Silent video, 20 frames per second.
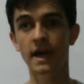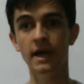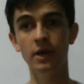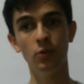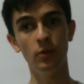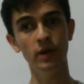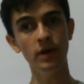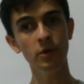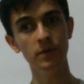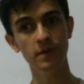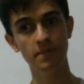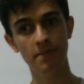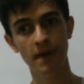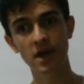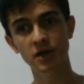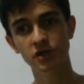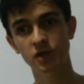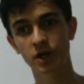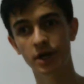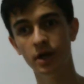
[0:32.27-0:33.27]
and when we
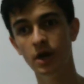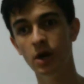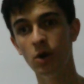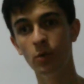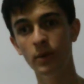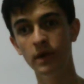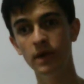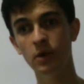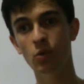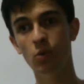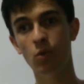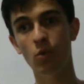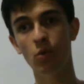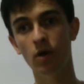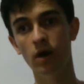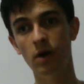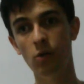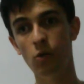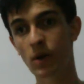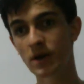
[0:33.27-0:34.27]
measure, we
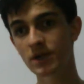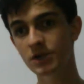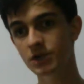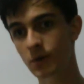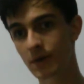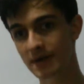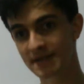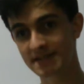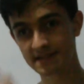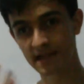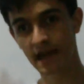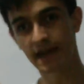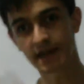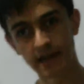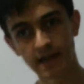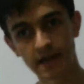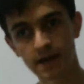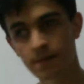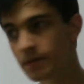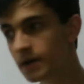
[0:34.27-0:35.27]
want to
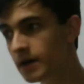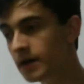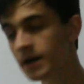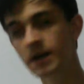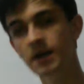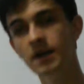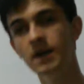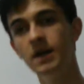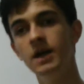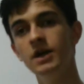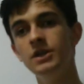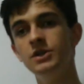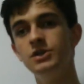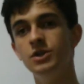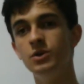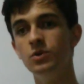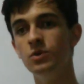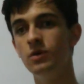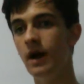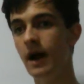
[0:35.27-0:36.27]
assign a number
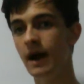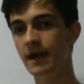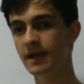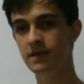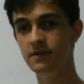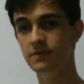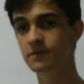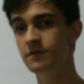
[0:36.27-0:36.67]
to a,